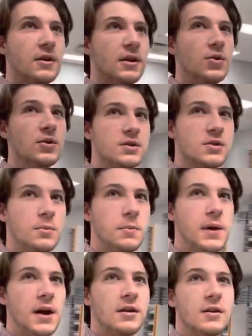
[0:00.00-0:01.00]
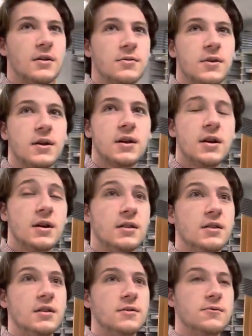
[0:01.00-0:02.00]
It wasn't bad enough. Like
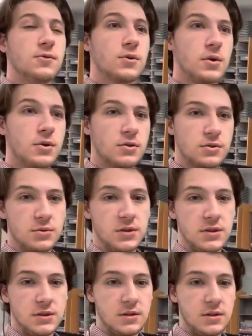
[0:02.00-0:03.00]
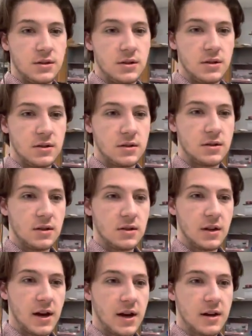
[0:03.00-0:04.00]
the 4 motors would
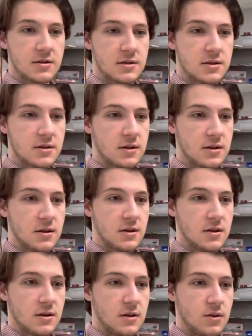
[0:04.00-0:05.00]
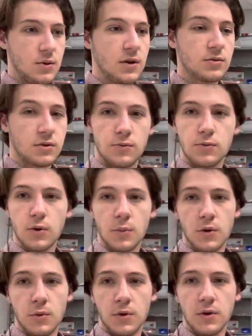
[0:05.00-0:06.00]
last, whenever it was in a 4
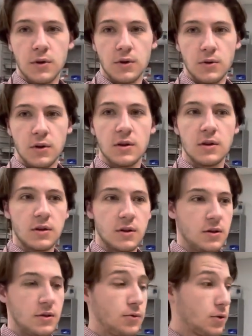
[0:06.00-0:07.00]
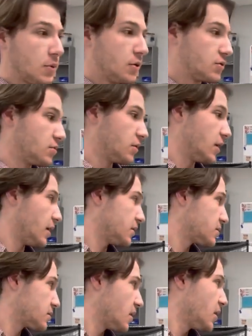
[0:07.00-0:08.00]
motor mode, the 4 motors would last